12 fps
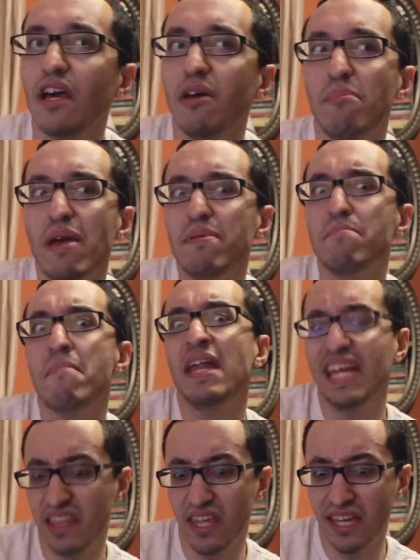Maybe
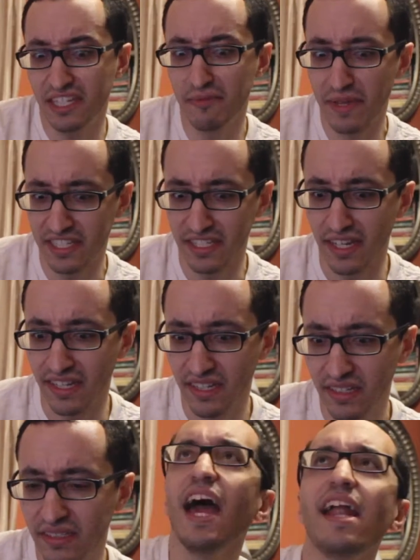many things missing.
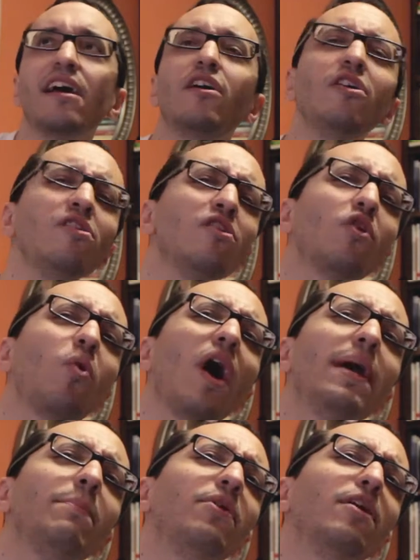And I couldn't
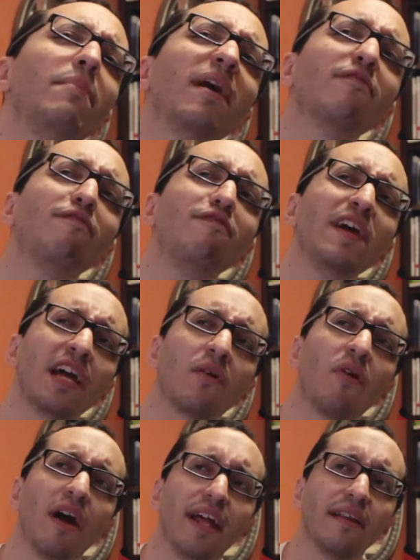quite put my
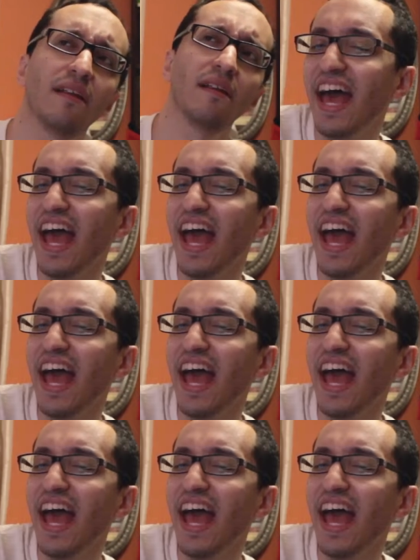finger on it.